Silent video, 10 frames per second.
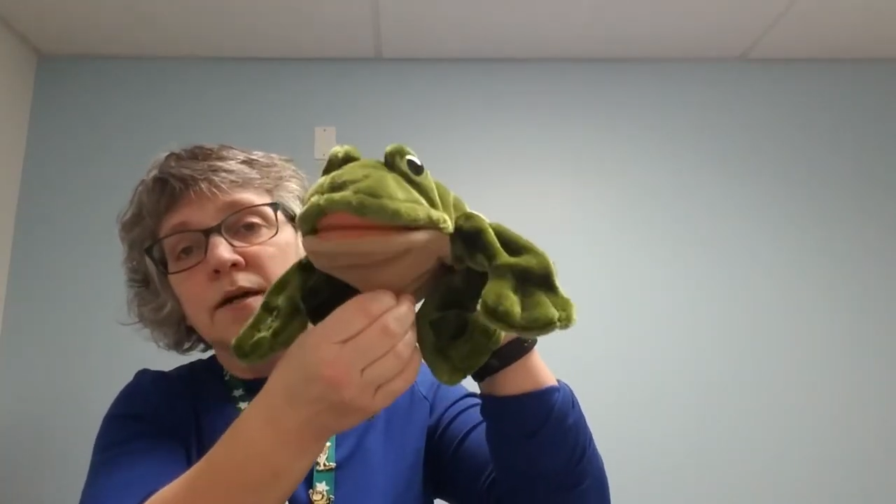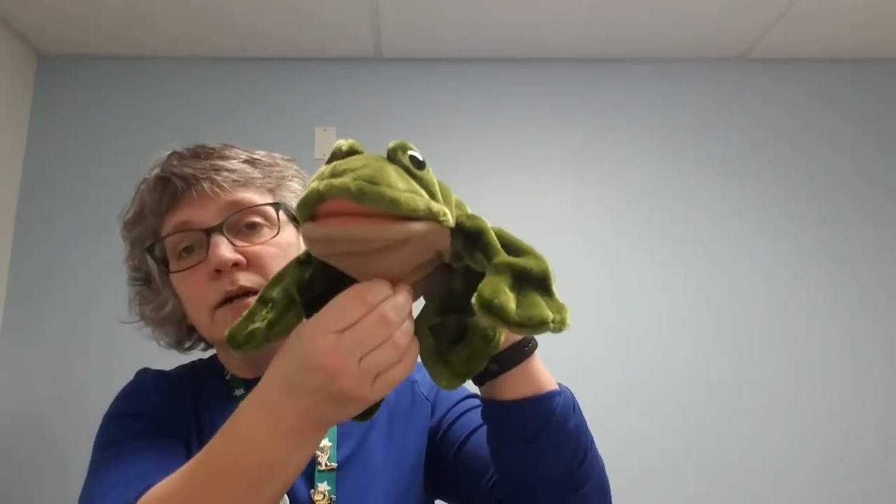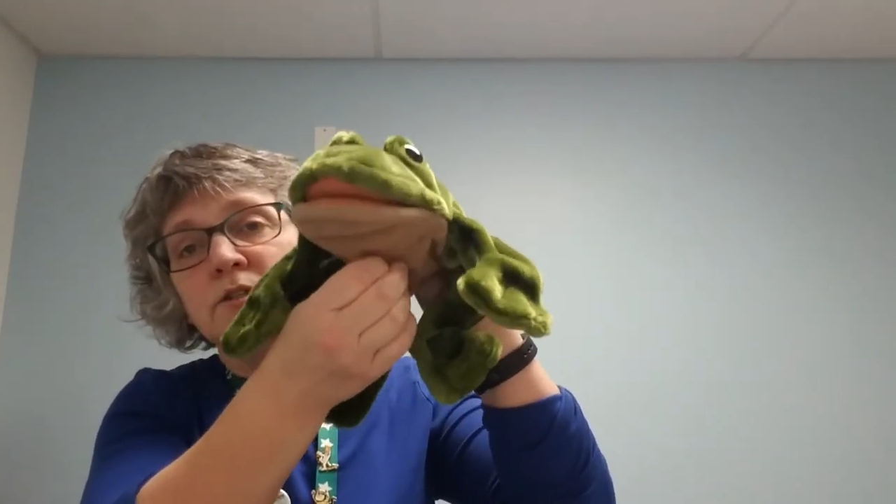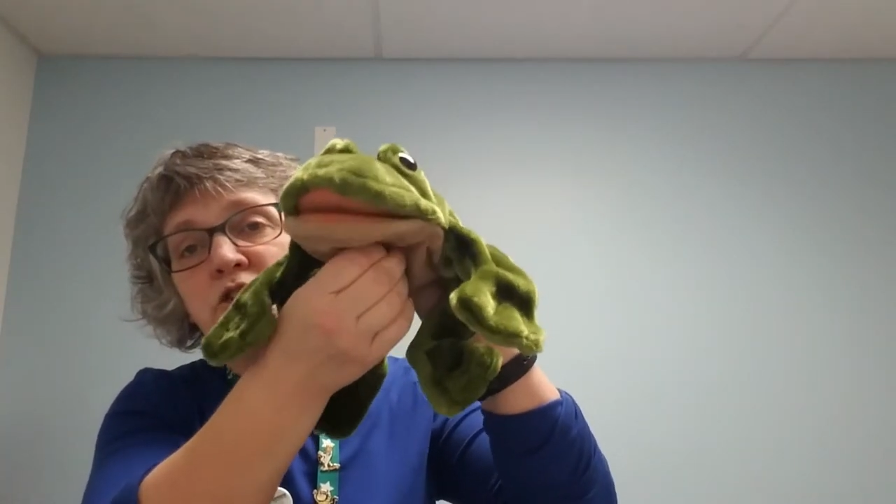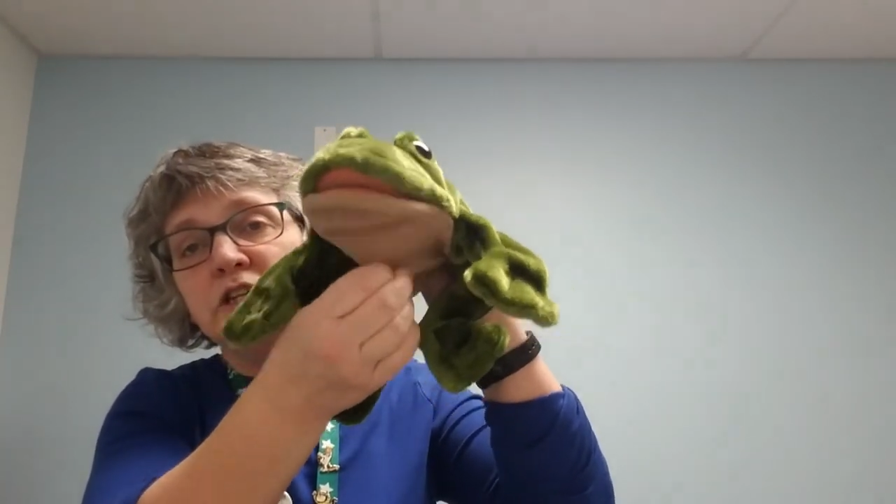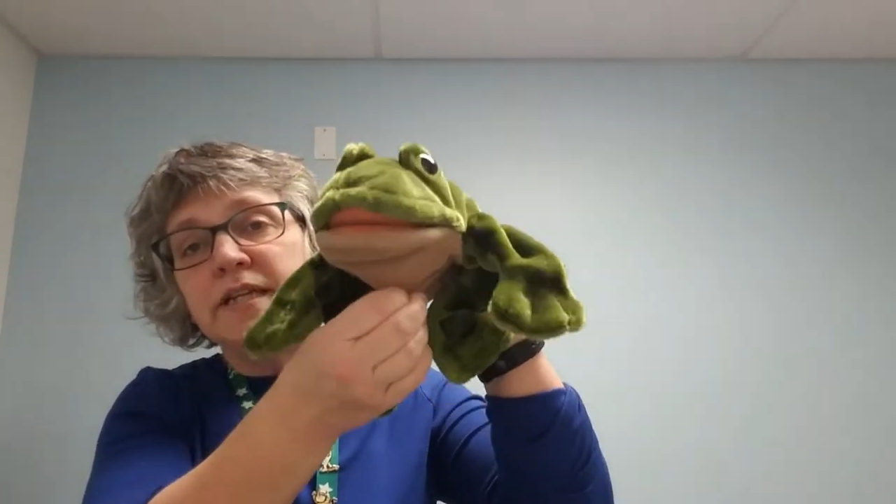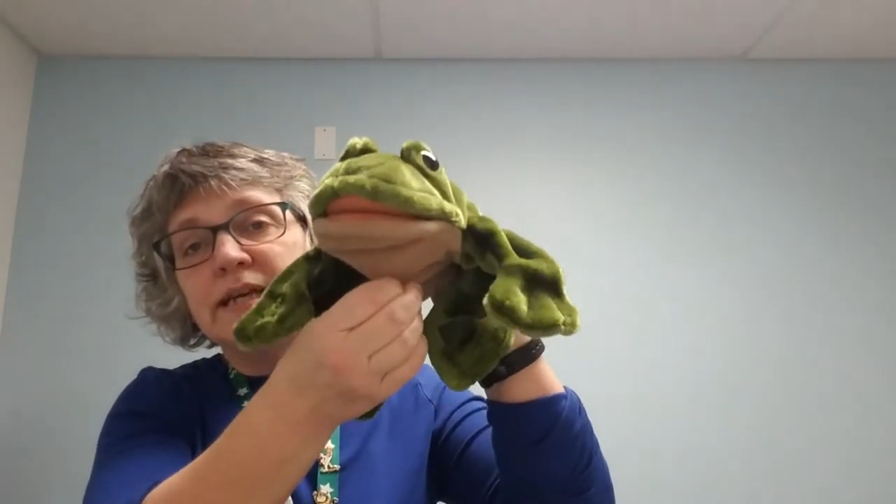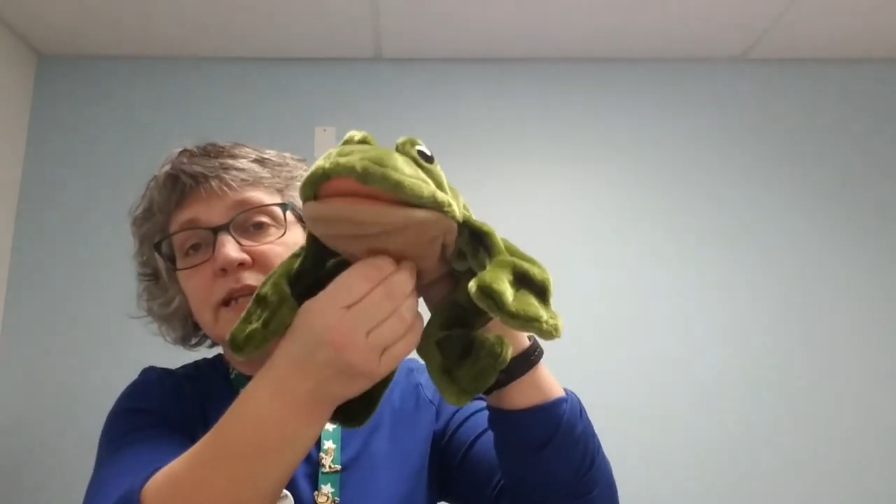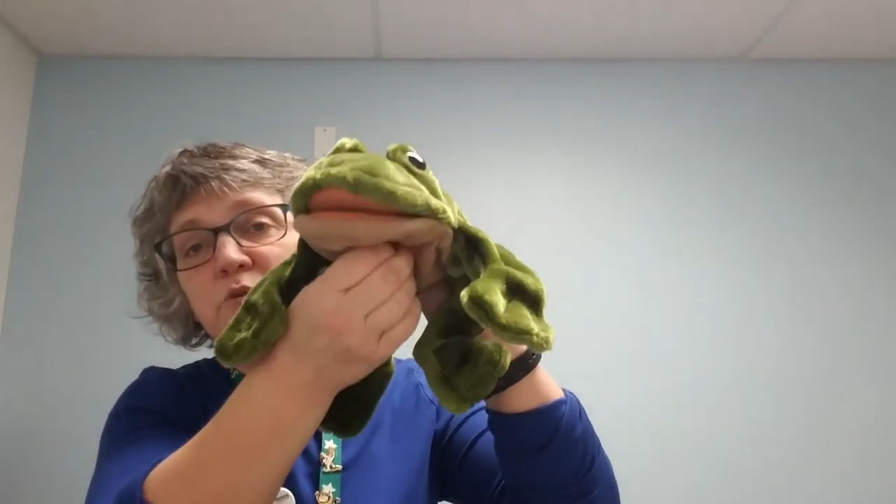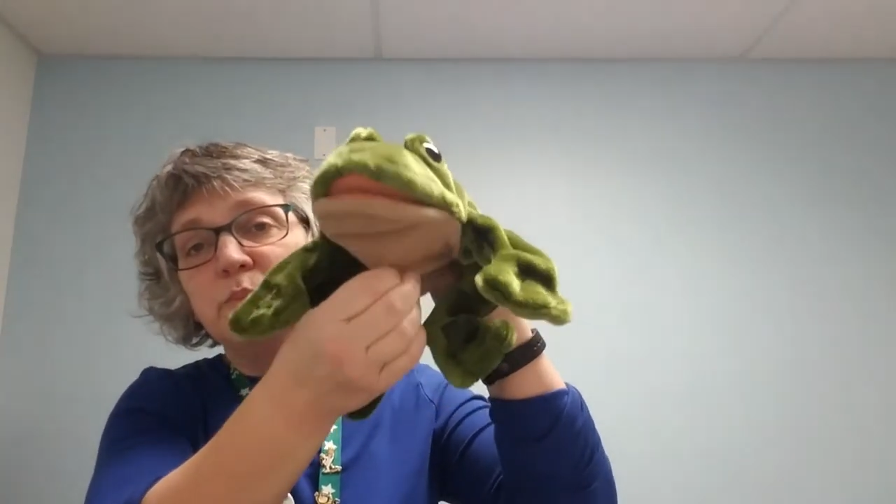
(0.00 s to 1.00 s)
chin
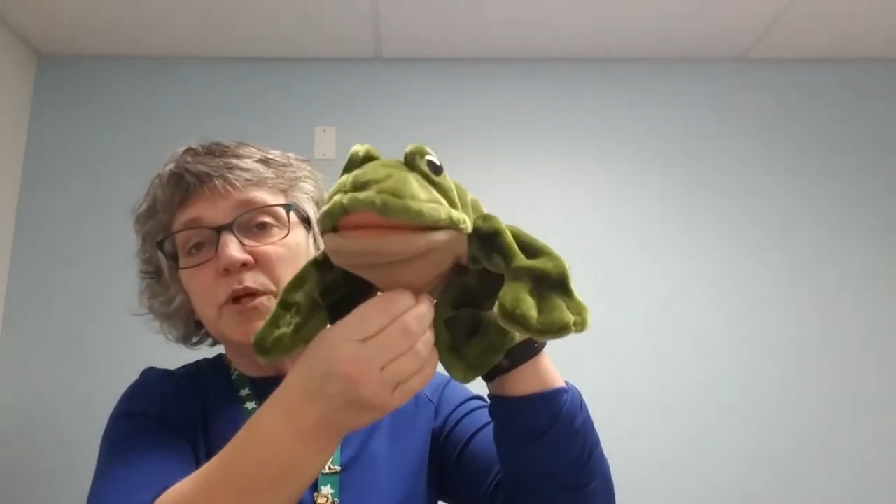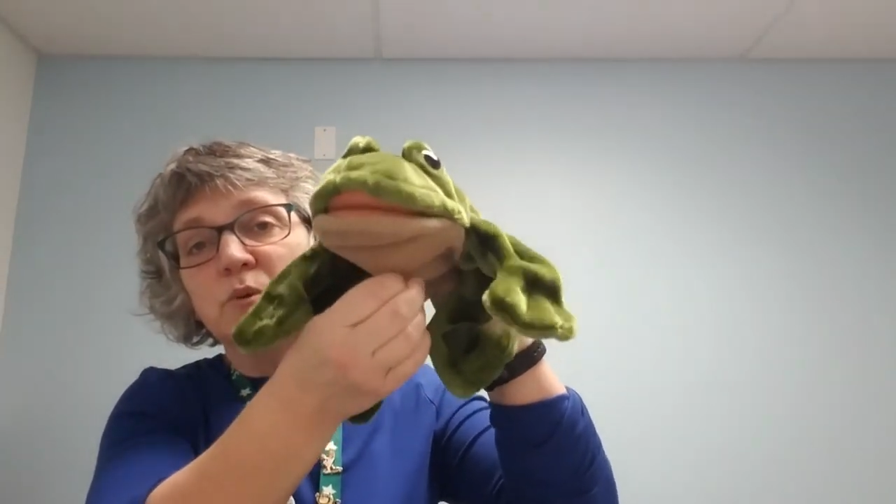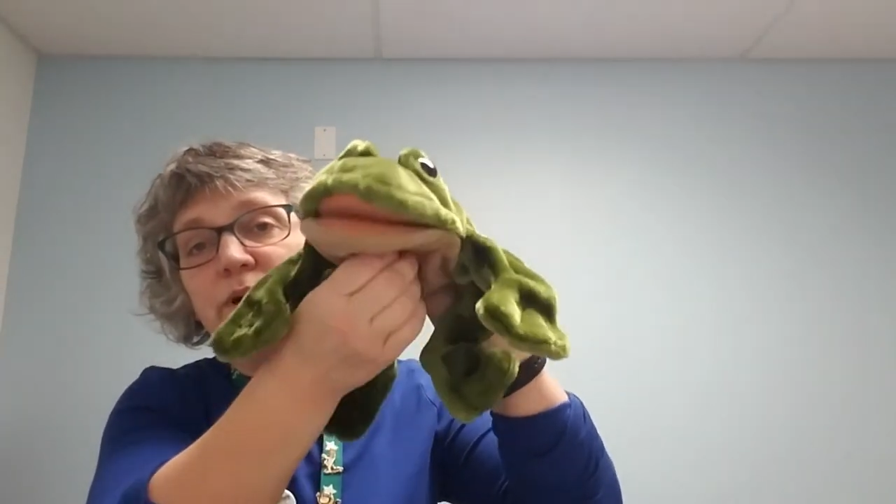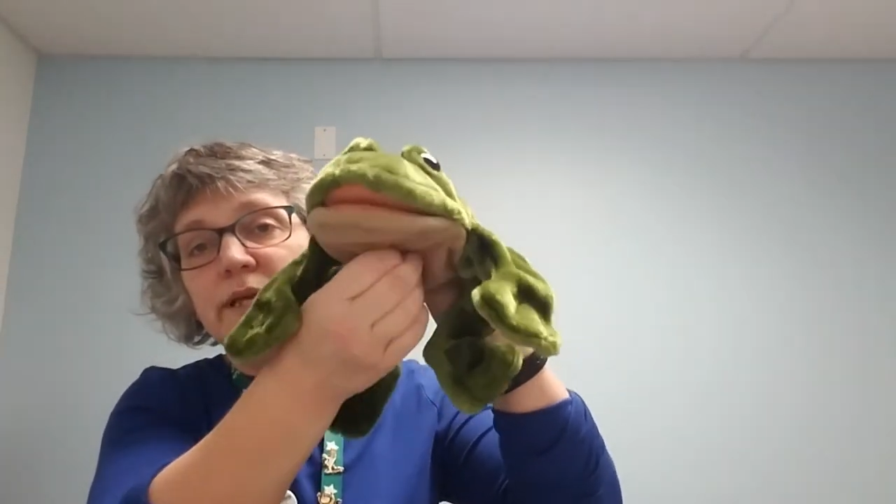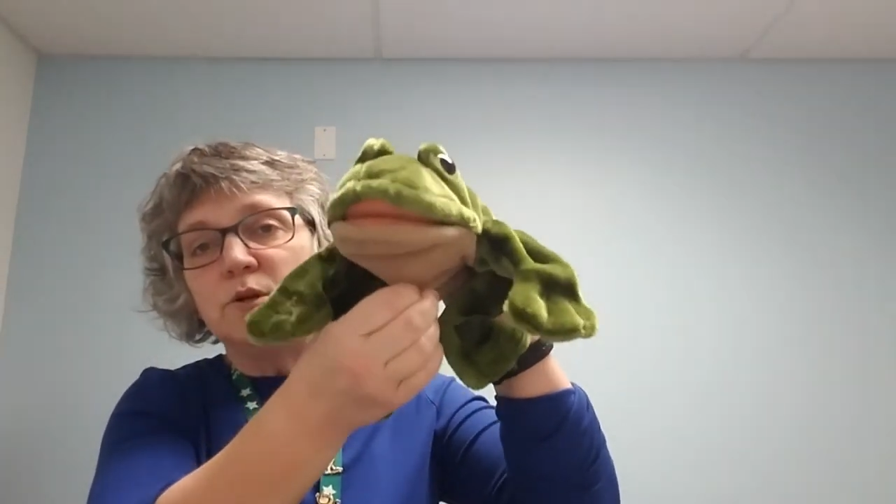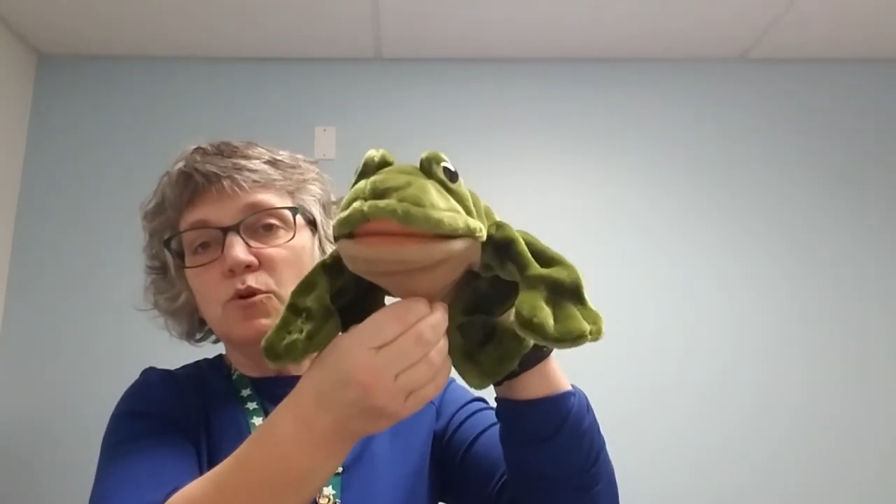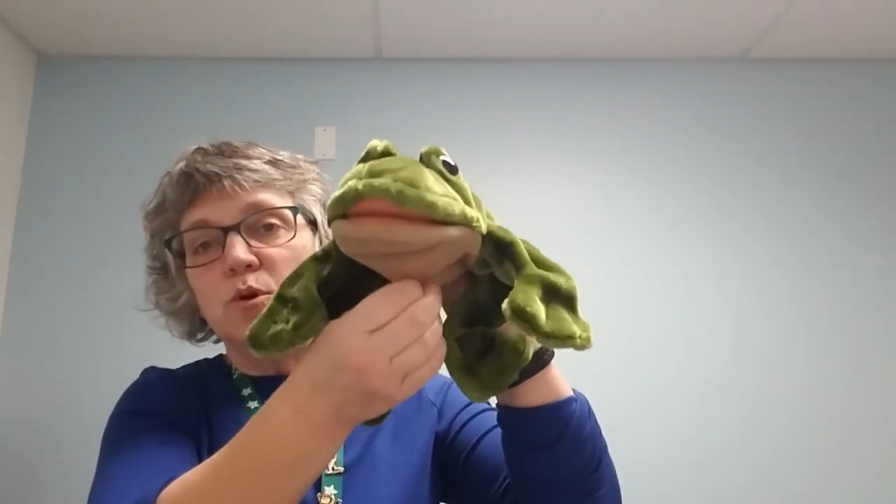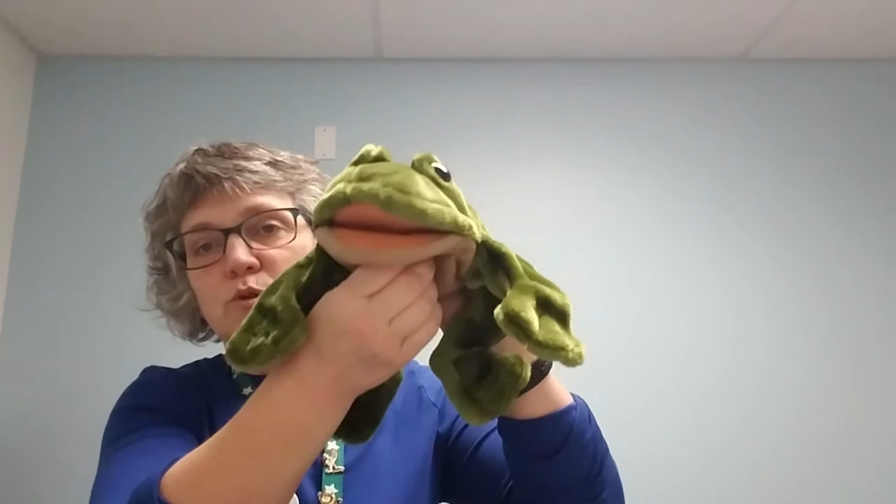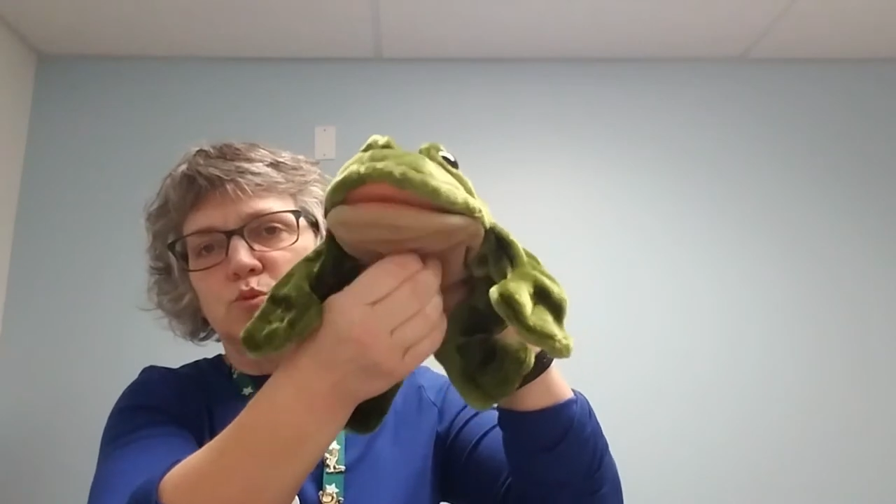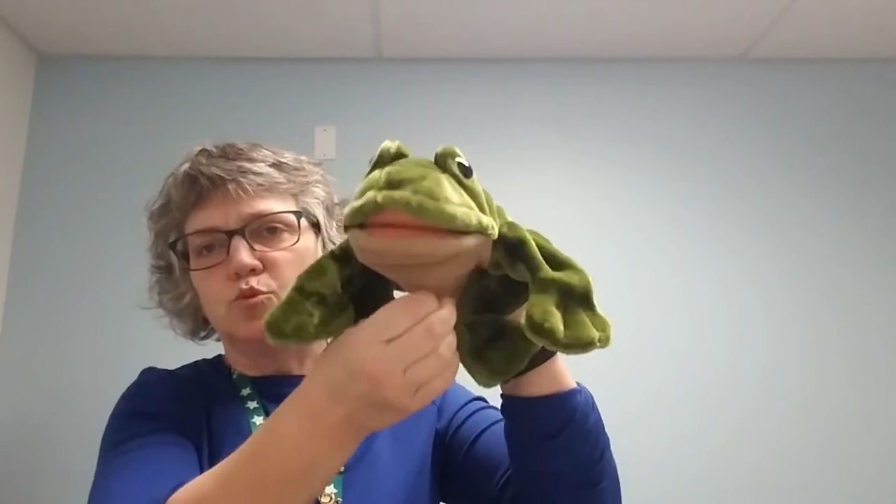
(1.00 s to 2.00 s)
getting bigger when he croaks.
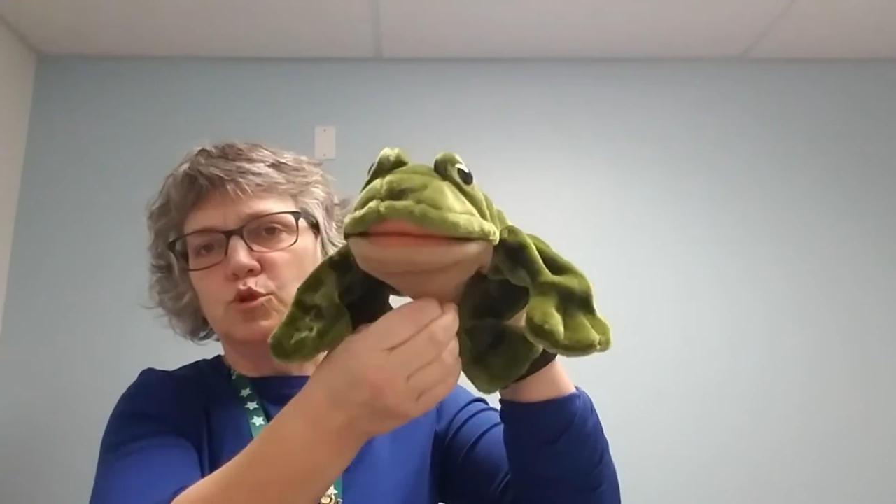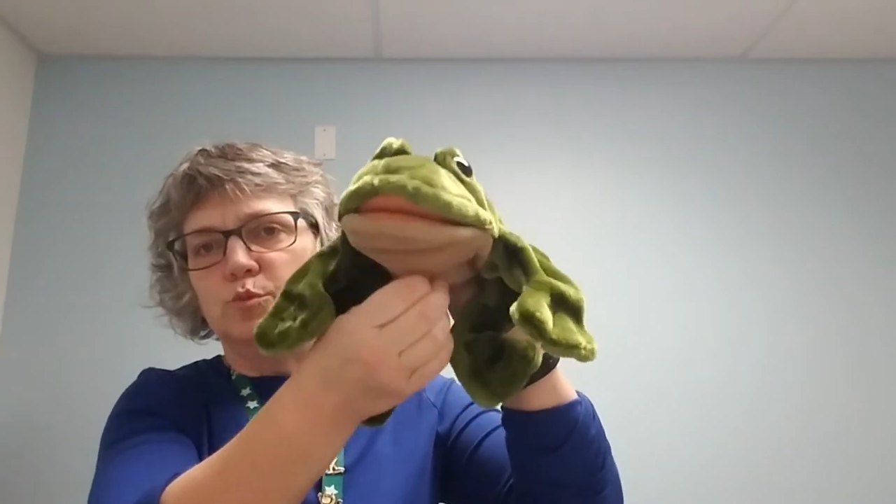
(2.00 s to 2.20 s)
All